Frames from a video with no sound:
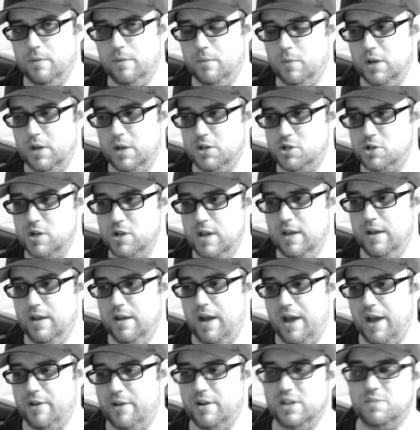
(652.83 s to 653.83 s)
which
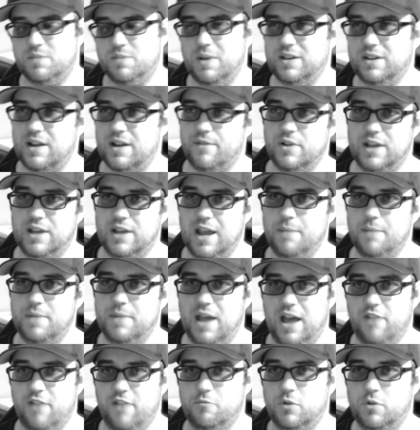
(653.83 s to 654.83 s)
I don't expect every game to
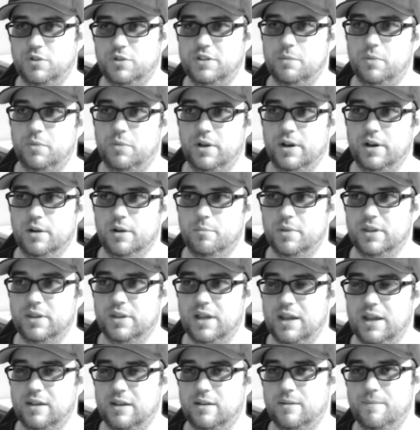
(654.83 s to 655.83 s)
have multiplayer, but
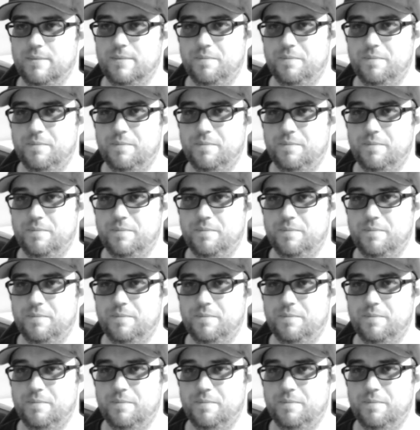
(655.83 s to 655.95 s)
like